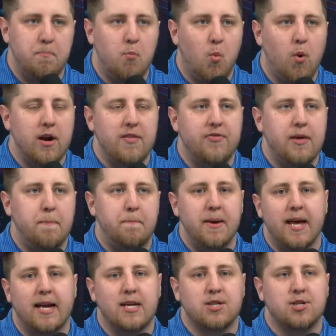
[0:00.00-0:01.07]
one of the
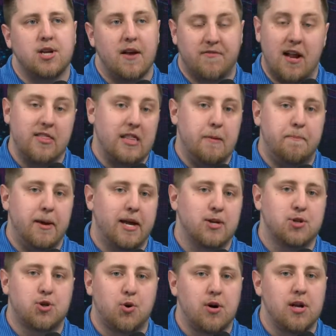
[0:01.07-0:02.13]
biggest, if not the
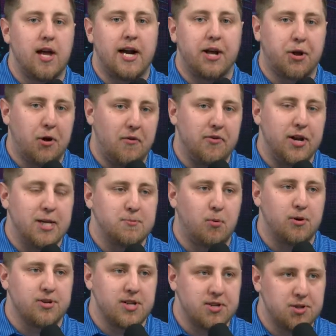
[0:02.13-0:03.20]
biggest storyline in Call of Duty
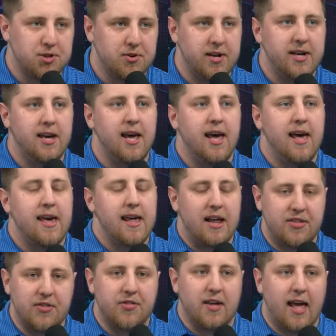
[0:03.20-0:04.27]
esports history. And I
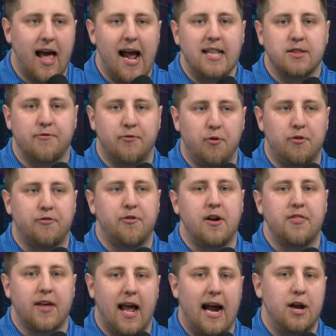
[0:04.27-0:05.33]
think the guy at the forefront,
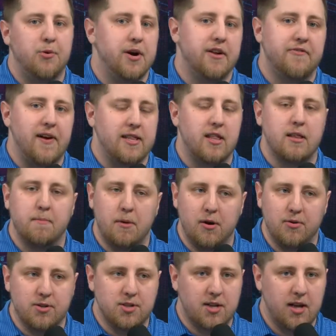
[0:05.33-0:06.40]
the guy who had affected the
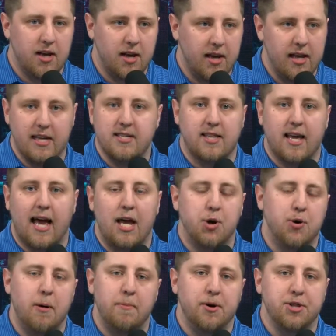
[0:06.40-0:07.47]
most, is the guy who
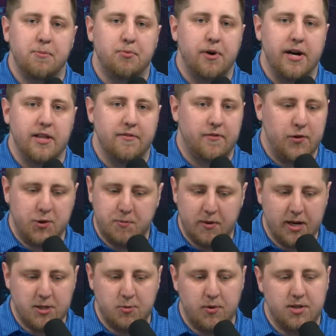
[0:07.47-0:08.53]
helped build the brand in the first
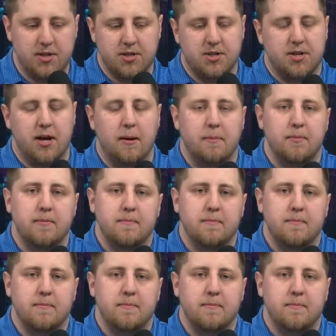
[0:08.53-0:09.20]
place, which is Scump.